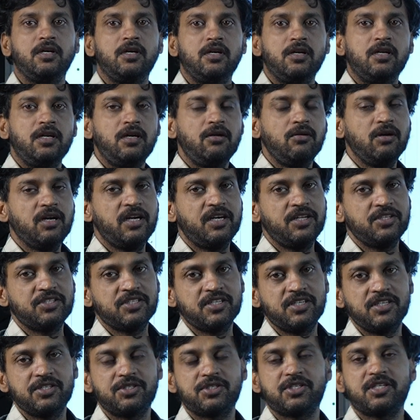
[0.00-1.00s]
Now let us
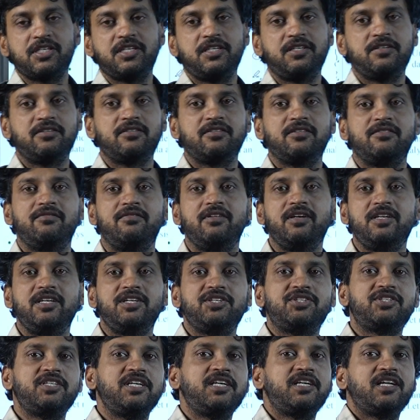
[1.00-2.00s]
understand
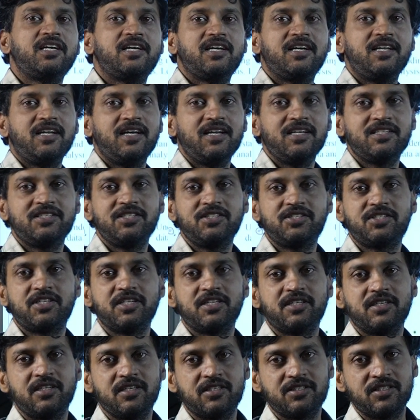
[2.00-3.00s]
various data analysis
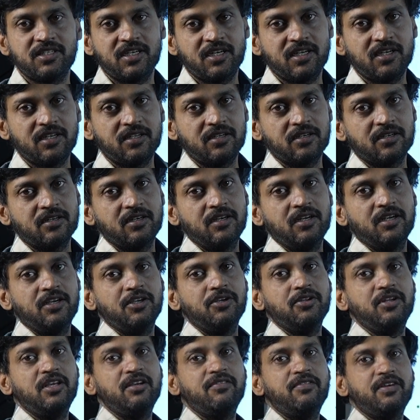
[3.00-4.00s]
techniques that are
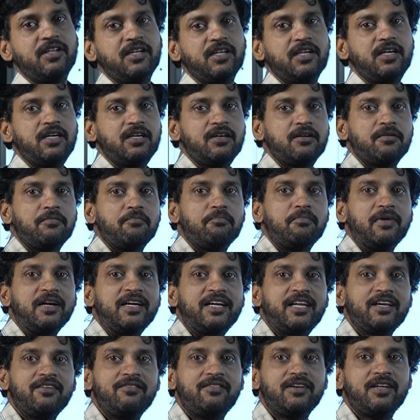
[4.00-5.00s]
univariate,
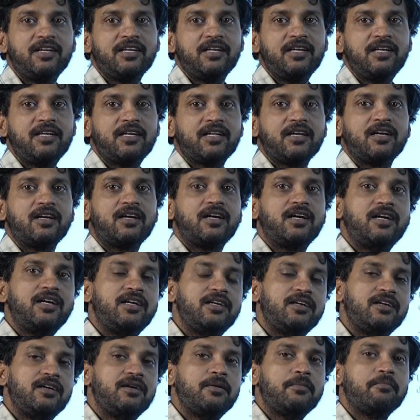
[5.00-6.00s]
multivariate
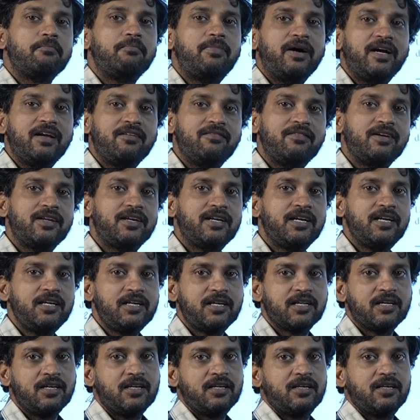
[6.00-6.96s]
and bivariate